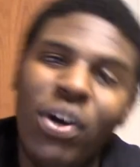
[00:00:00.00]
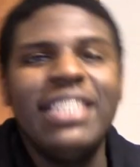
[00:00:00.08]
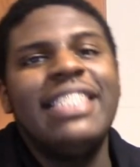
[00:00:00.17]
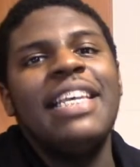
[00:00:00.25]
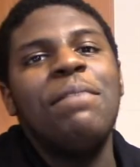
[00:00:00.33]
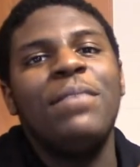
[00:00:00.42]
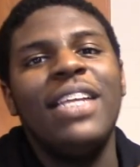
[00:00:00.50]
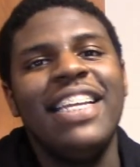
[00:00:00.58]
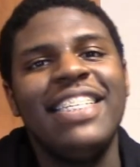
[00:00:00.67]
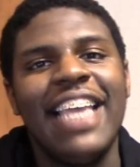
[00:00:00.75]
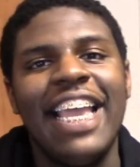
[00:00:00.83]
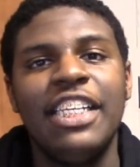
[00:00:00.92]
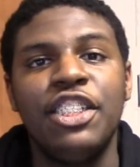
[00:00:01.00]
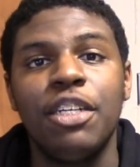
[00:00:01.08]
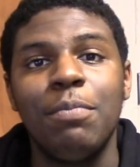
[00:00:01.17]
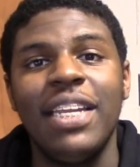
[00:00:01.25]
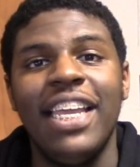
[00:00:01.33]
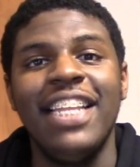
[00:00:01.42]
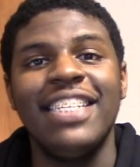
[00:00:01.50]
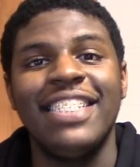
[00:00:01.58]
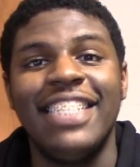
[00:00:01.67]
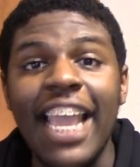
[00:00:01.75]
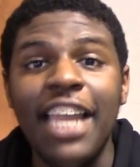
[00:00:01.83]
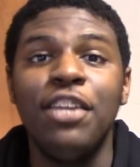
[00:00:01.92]
What's up, ladies and gentlemen? It is
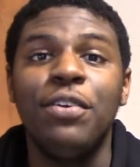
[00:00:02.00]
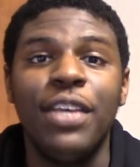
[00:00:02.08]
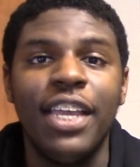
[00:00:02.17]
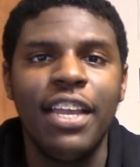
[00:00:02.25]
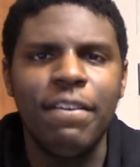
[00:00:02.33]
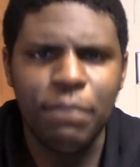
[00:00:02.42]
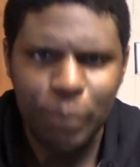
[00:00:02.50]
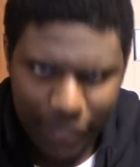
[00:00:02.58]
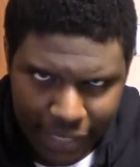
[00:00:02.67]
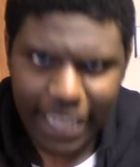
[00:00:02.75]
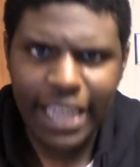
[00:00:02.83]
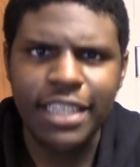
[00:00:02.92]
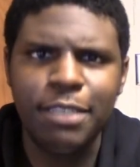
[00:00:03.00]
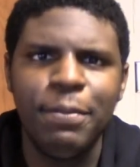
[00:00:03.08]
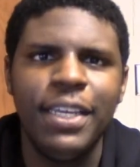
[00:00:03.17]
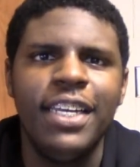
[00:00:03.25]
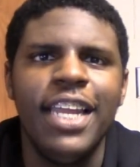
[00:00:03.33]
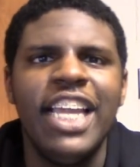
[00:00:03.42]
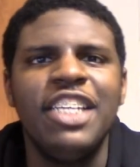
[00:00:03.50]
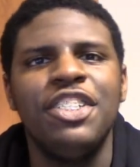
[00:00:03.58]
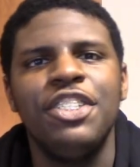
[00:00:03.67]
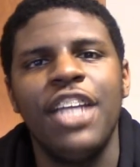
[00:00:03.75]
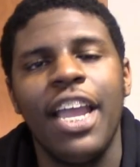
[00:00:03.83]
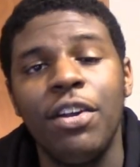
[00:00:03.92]
Daniel here from the Geek Speak
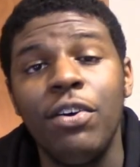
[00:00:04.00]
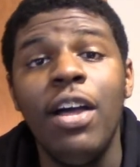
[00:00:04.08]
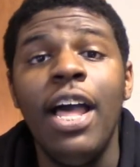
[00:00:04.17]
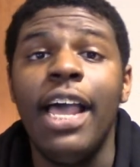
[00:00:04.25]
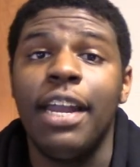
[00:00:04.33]
Nation channel,